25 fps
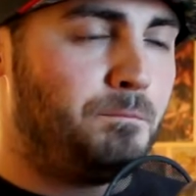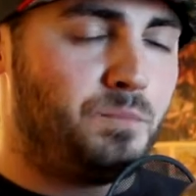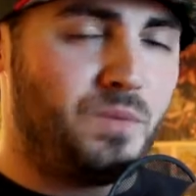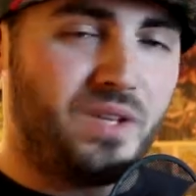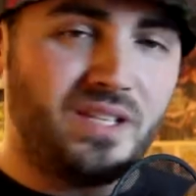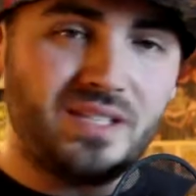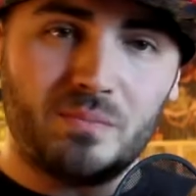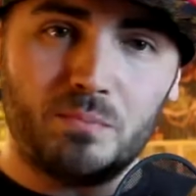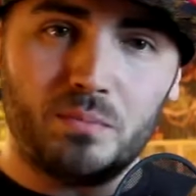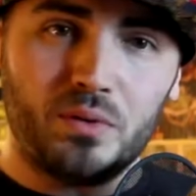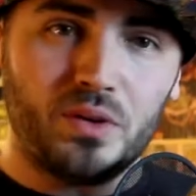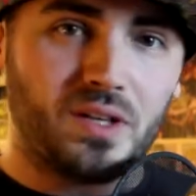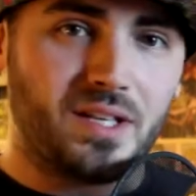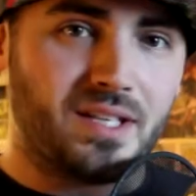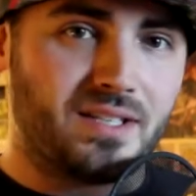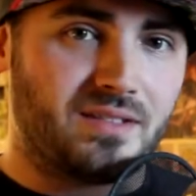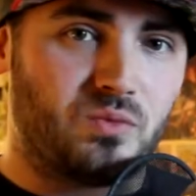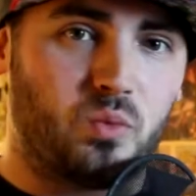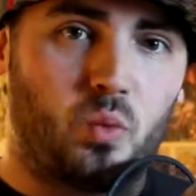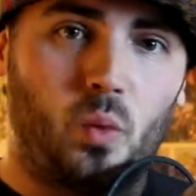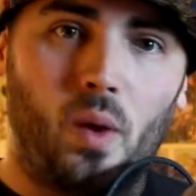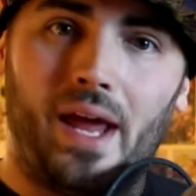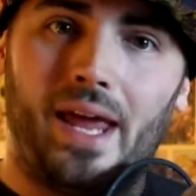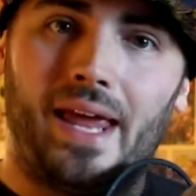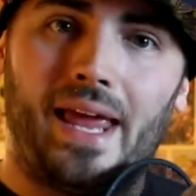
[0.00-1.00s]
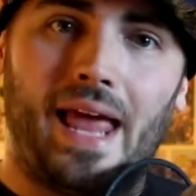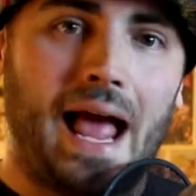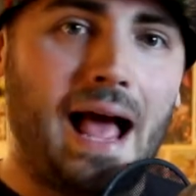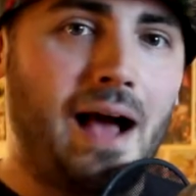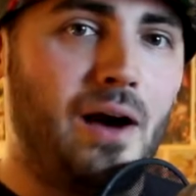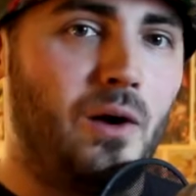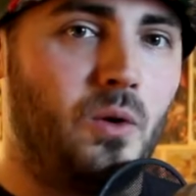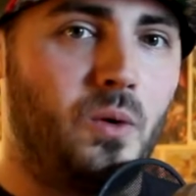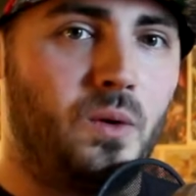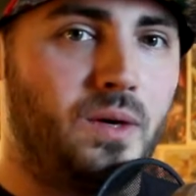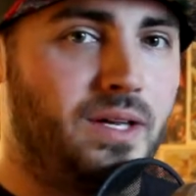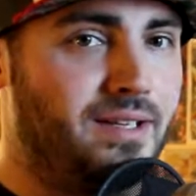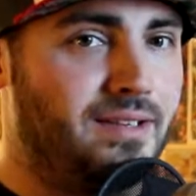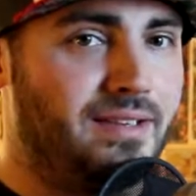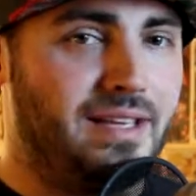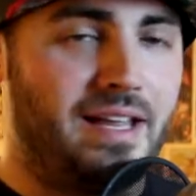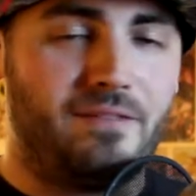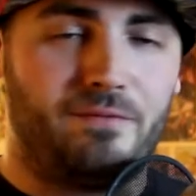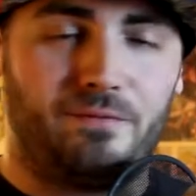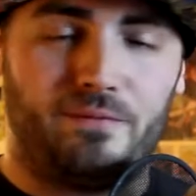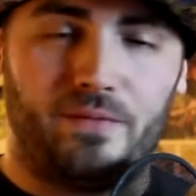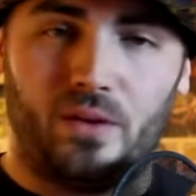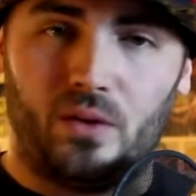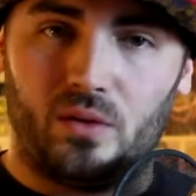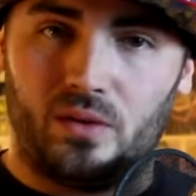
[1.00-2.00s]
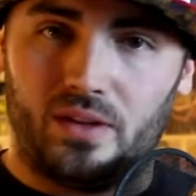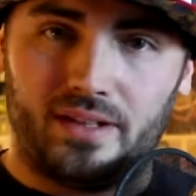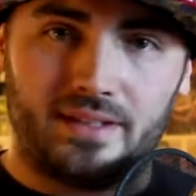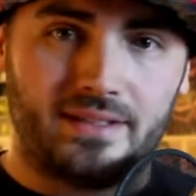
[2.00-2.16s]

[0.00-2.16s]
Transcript: This book is way out in left field.